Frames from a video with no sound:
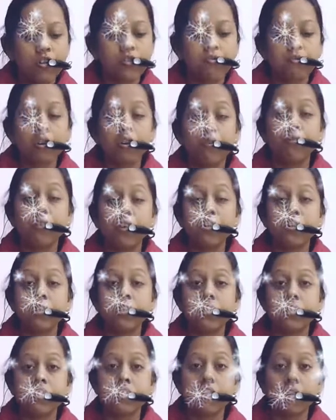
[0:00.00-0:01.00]
is one of the
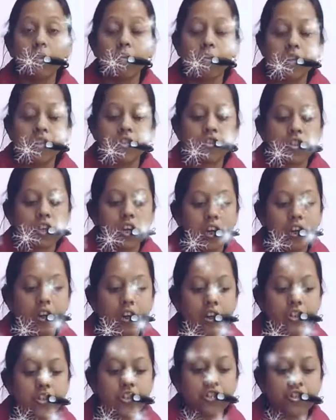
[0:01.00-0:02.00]
distinguished
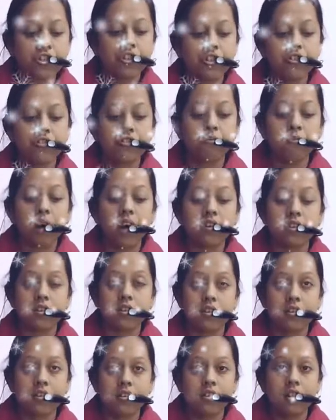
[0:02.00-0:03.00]
English
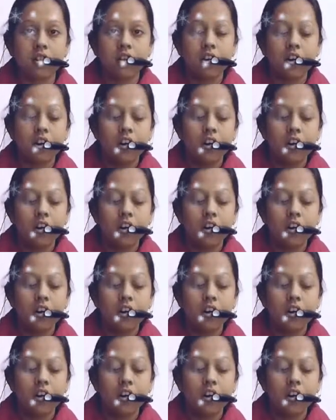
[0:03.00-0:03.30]
dramatists.